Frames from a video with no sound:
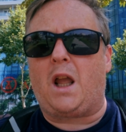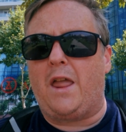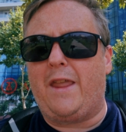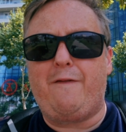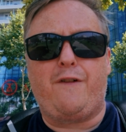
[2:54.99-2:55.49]

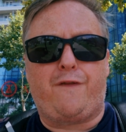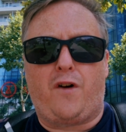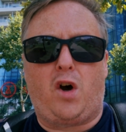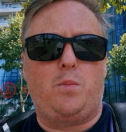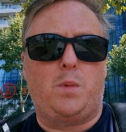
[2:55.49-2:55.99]
And then for
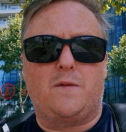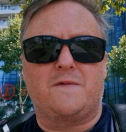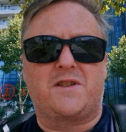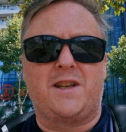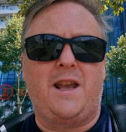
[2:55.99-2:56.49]
four
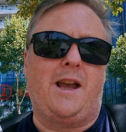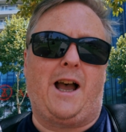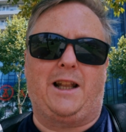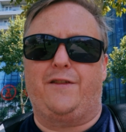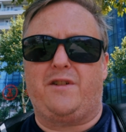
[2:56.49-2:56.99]
months
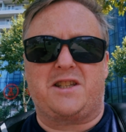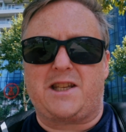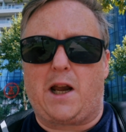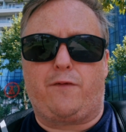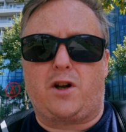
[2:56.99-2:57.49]
I live in
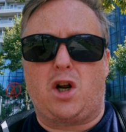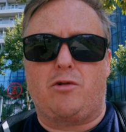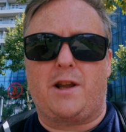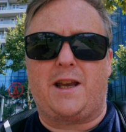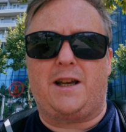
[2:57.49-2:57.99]
South
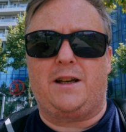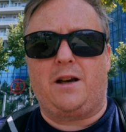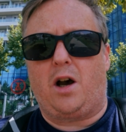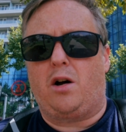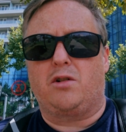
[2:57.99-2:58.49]
Korea
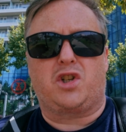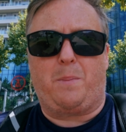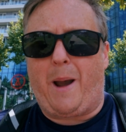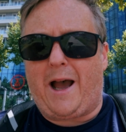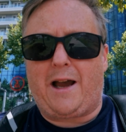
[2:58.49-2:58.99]
or
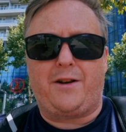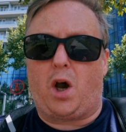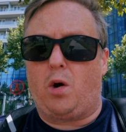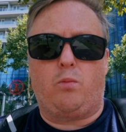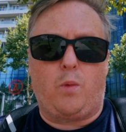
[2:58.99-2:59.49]
Japan
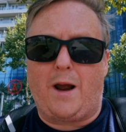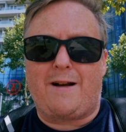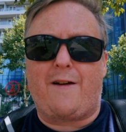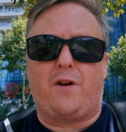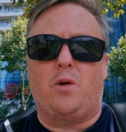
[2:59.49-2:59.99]
or
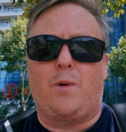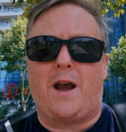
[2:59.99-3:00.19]
wherever